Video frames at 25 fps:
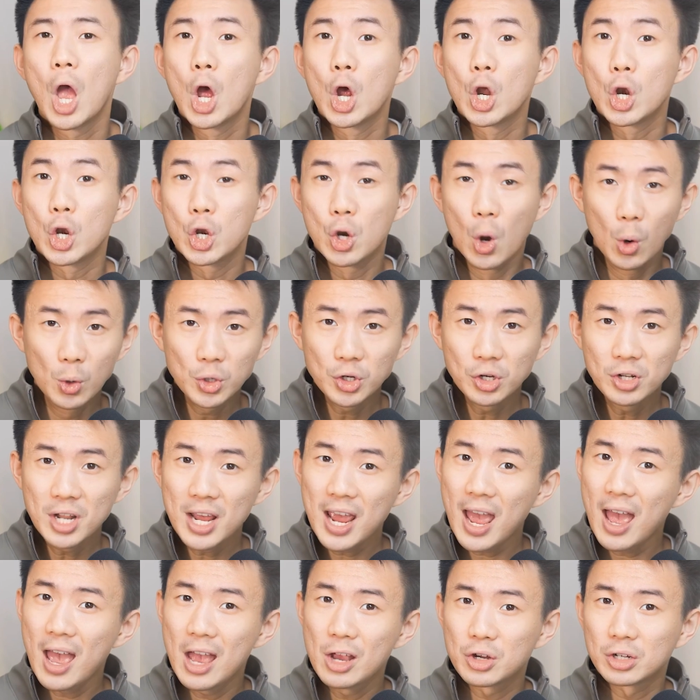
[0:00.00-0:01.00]
Notion
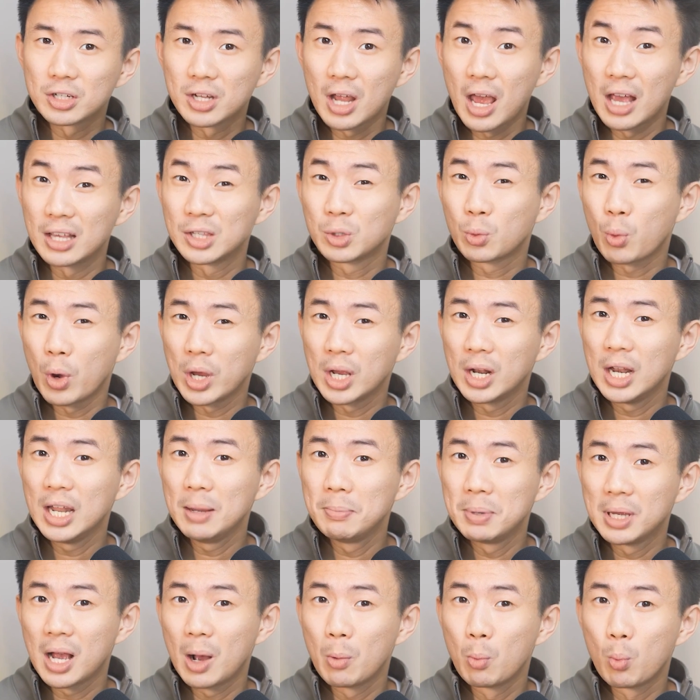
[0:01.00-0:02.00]
AI Agent has quickly
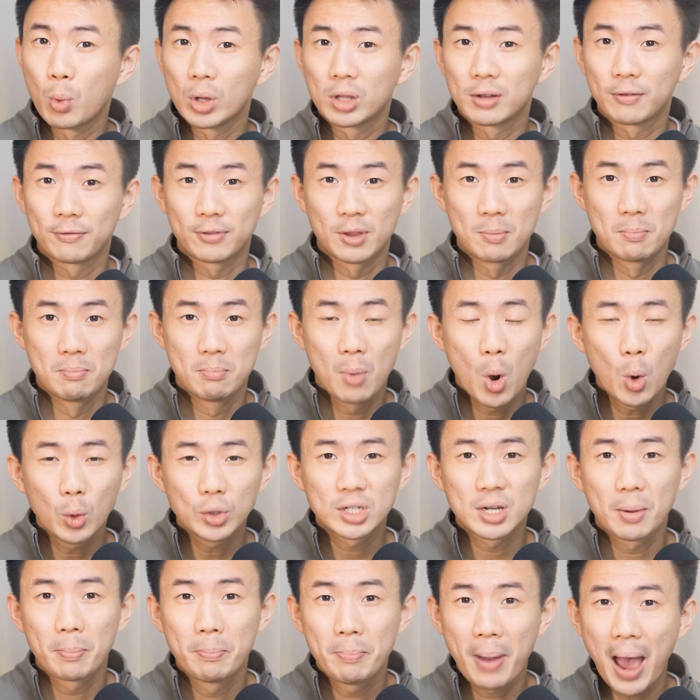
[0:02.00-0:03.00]
become one of the
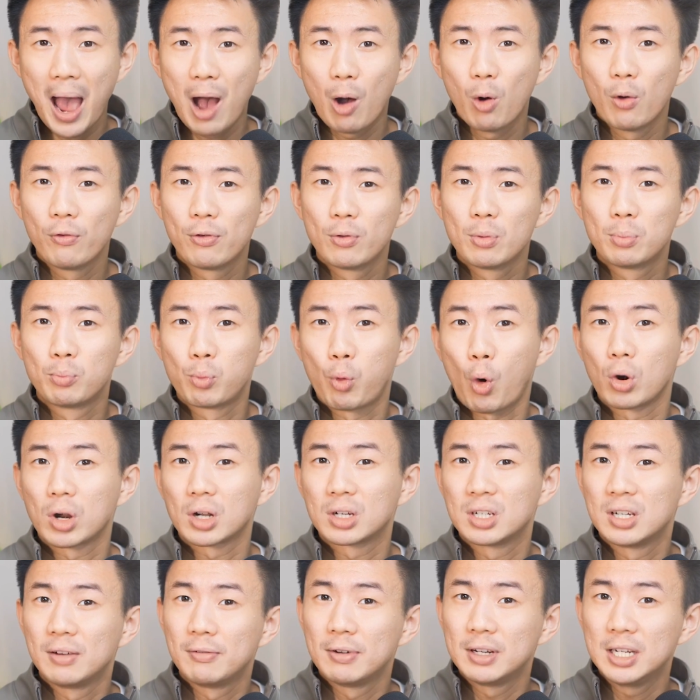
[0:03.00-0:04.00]
most powerful
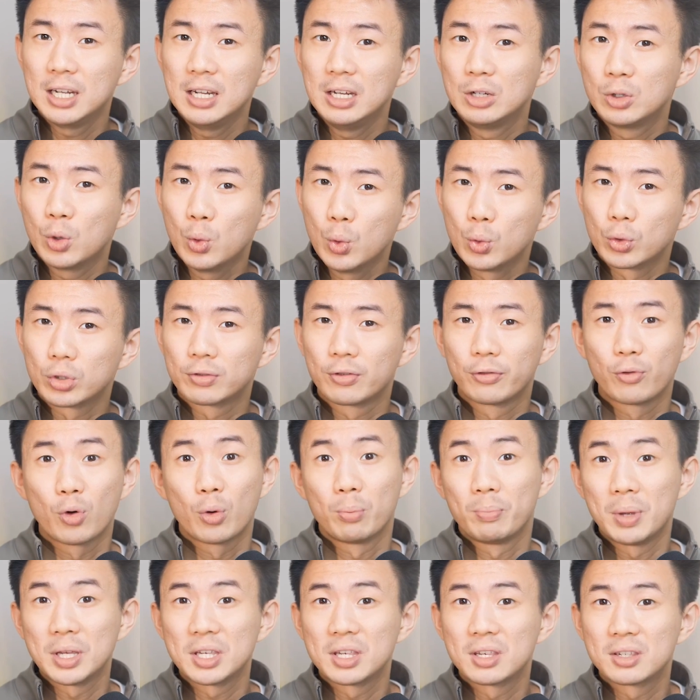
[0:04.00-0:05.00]
productivity tools for
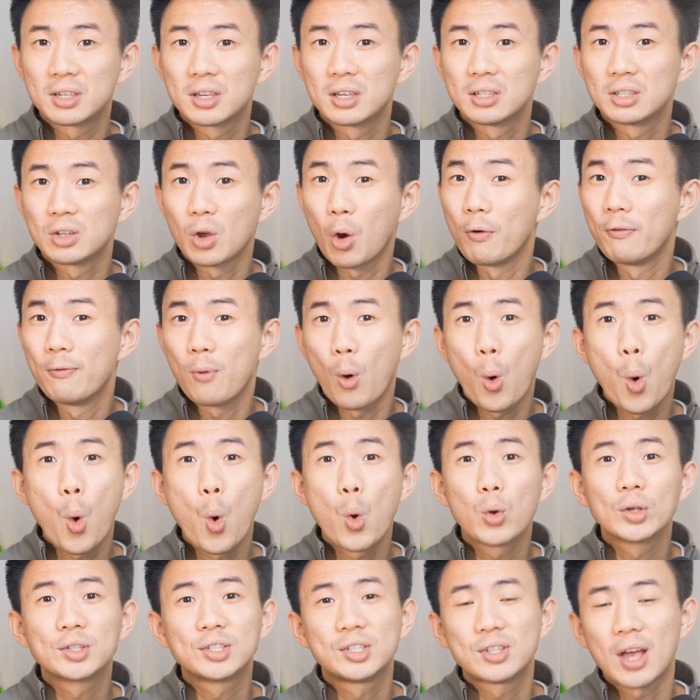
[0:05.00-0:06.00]
businesses of
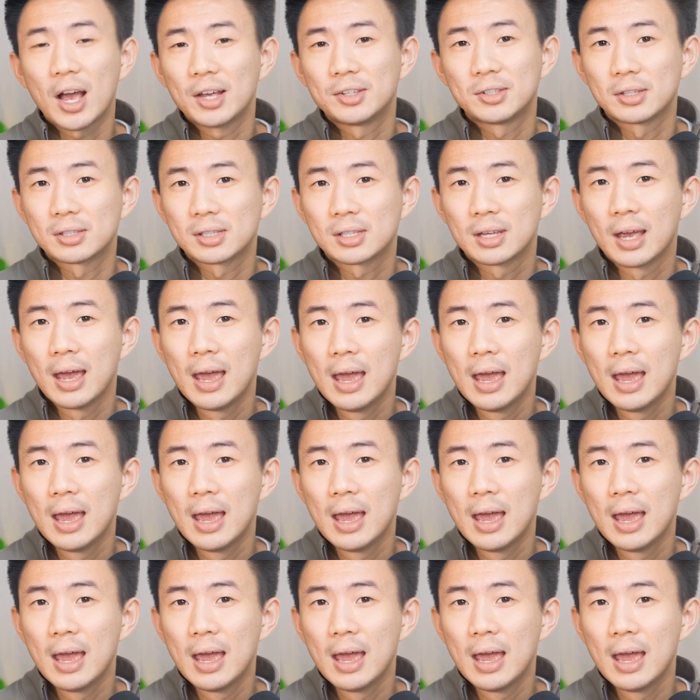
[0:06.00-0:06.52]
all sizes,